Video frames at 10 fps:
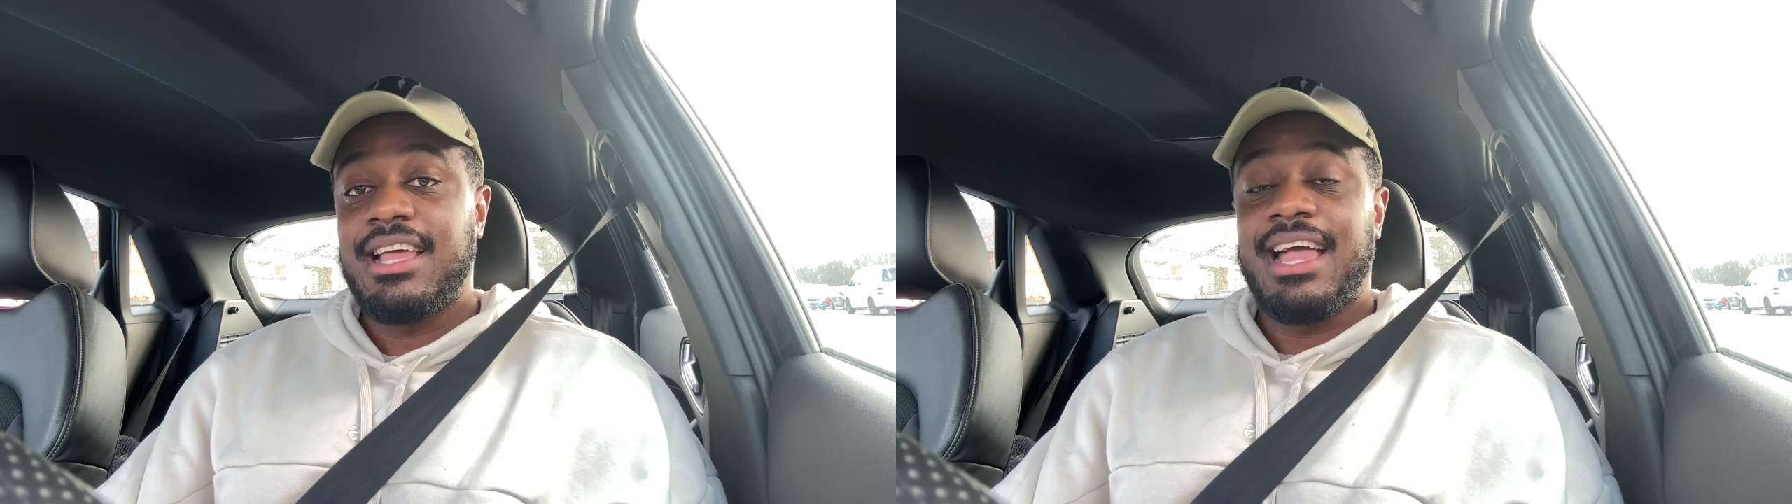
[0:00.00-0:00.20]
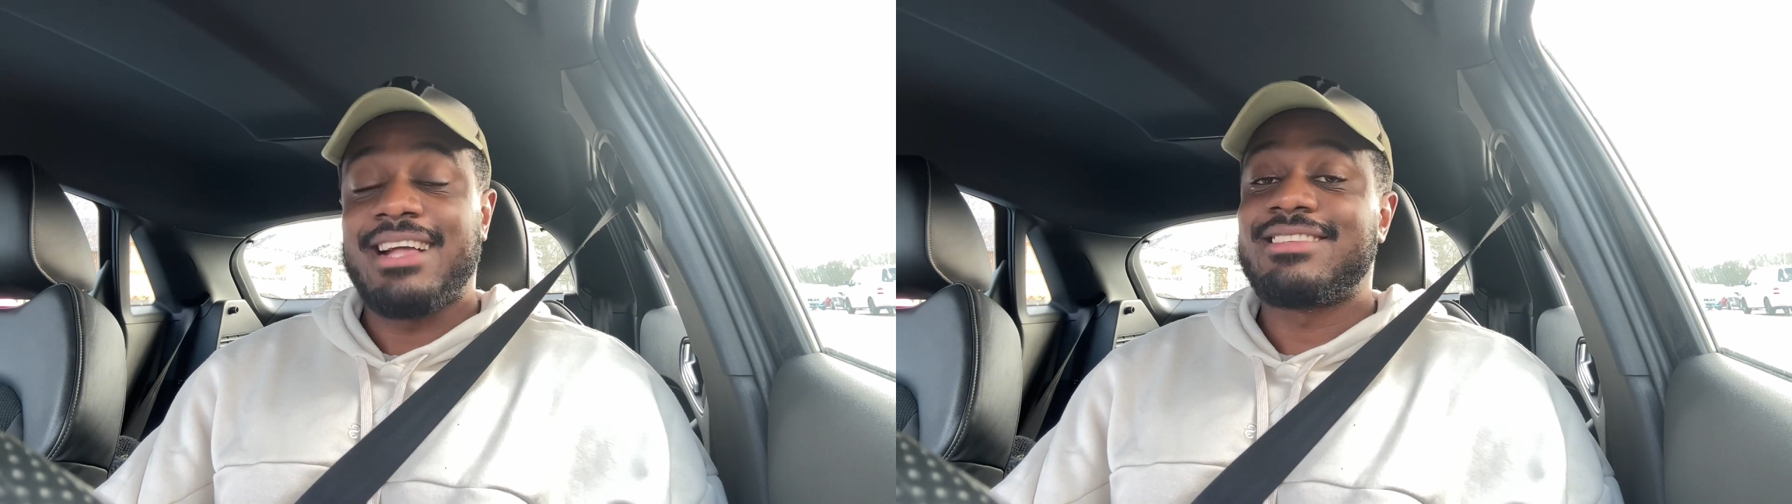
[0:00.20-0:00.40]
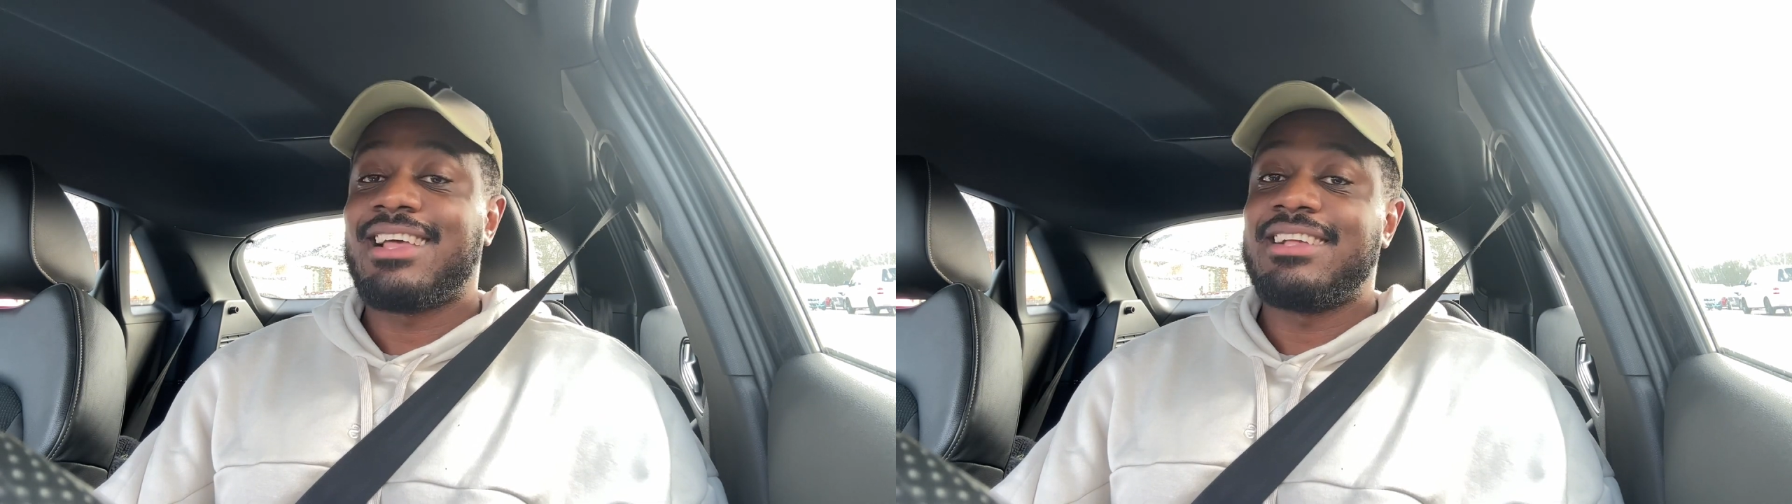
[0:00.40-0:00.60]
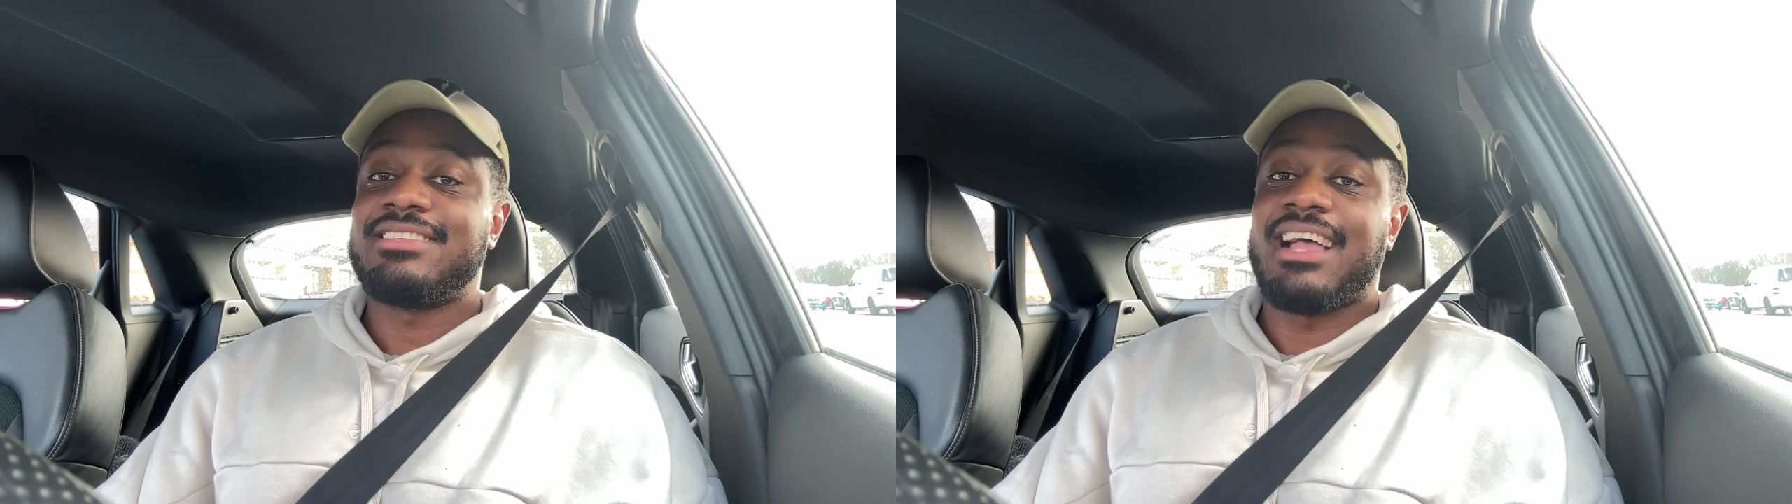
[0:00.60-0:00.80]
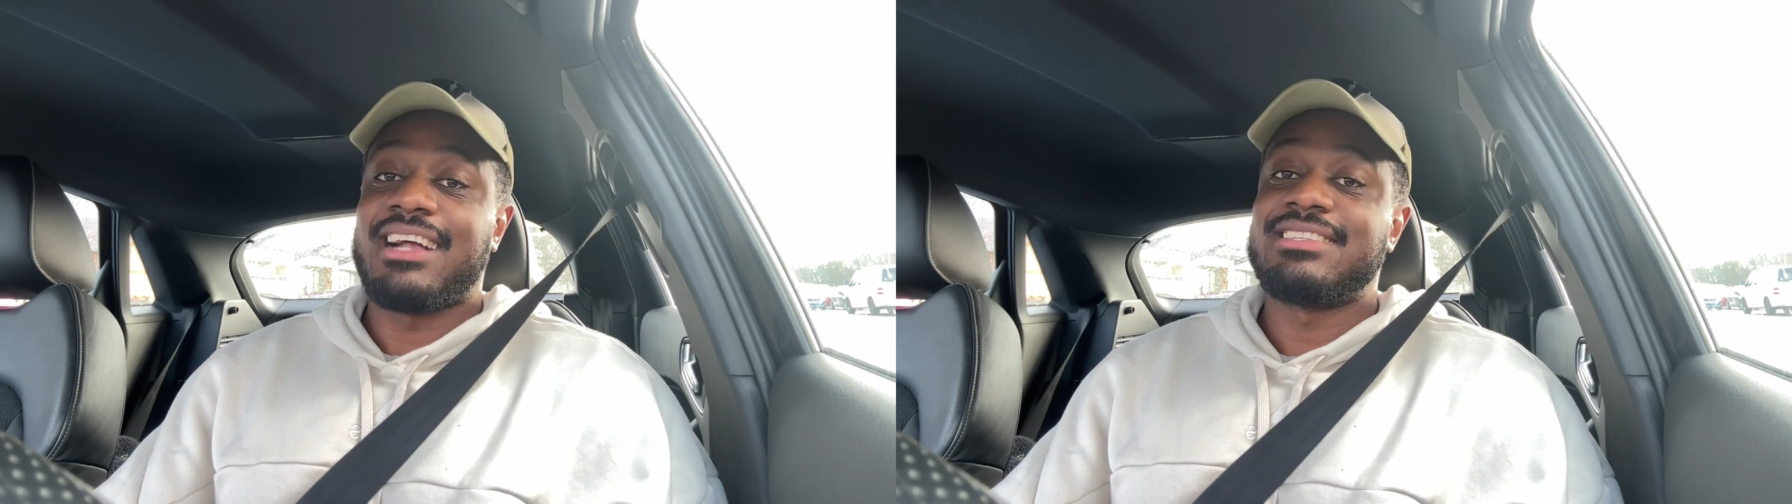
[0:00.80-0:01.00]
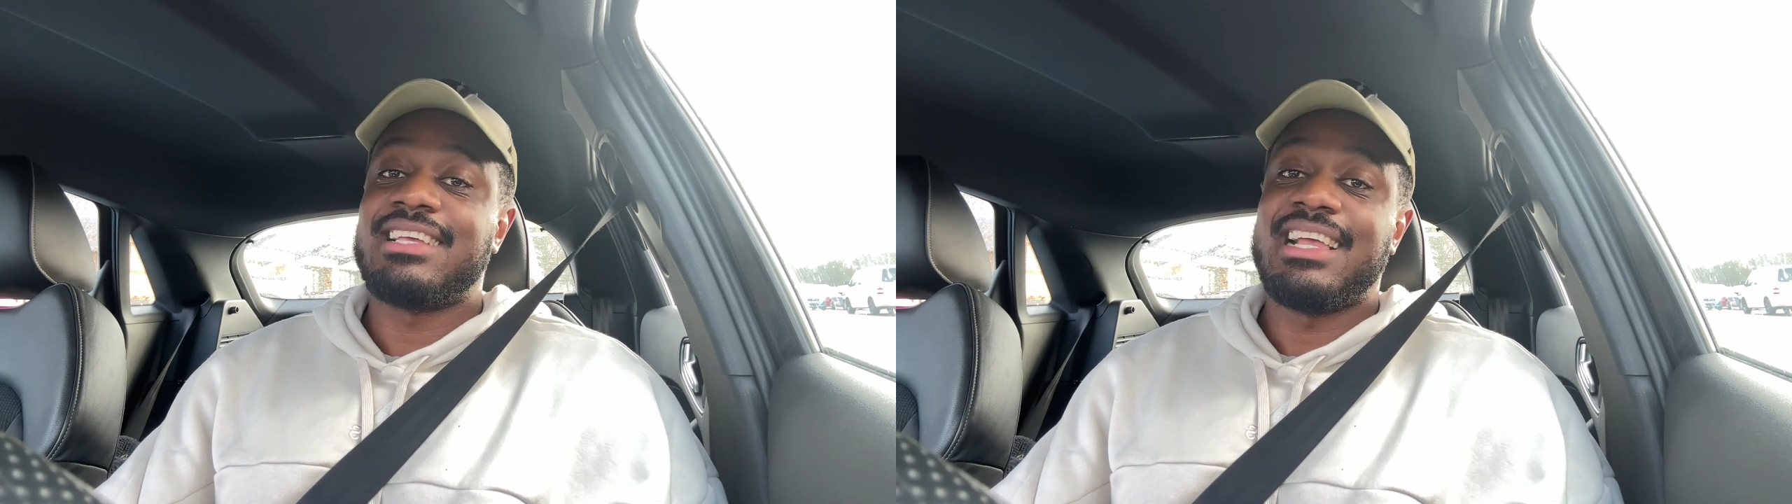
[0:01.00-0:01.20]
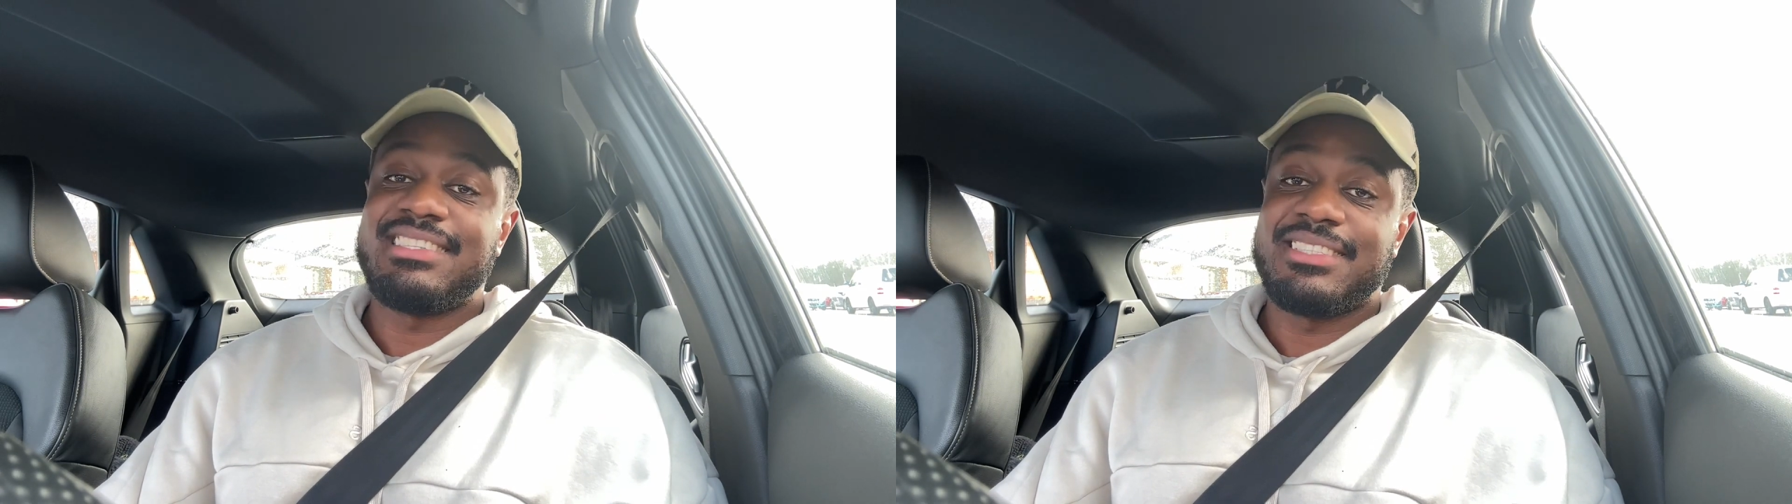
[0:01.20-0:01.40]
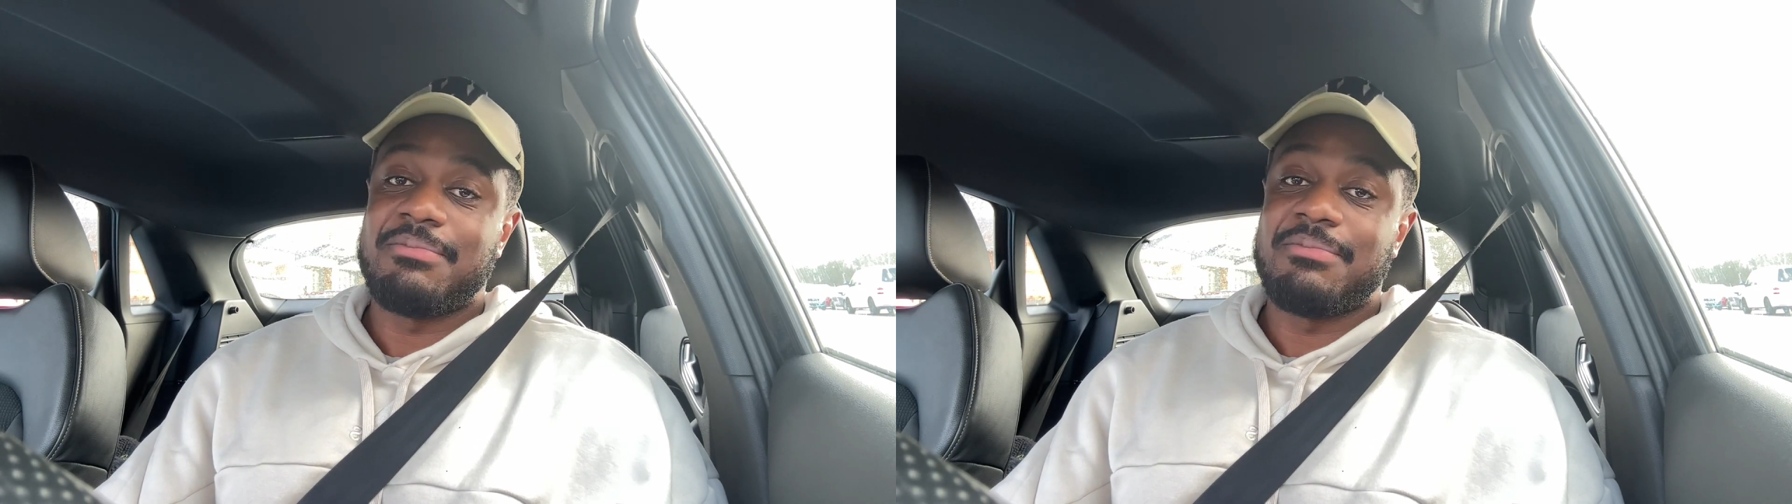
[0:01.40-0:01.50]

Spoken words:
exercise actually isn't